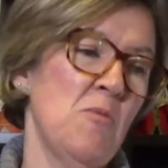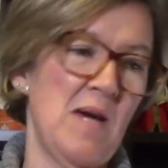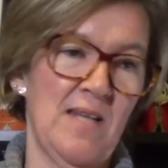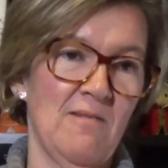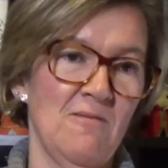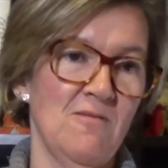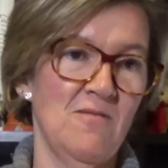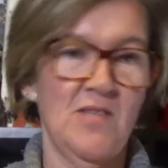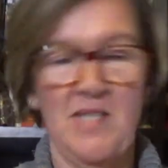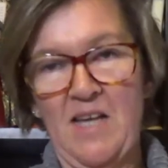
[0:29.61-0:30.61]

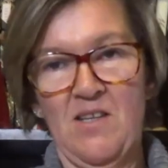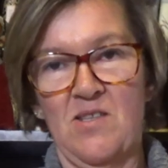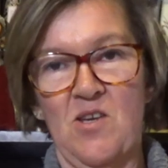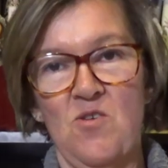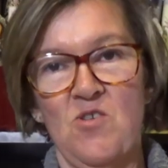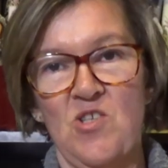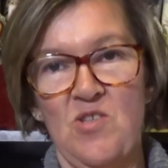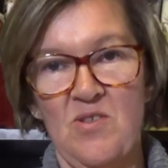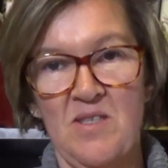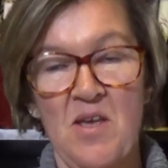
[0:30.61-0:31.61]
battles,
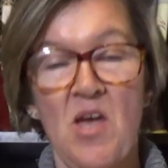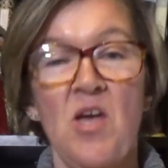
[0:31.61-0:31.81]
executions,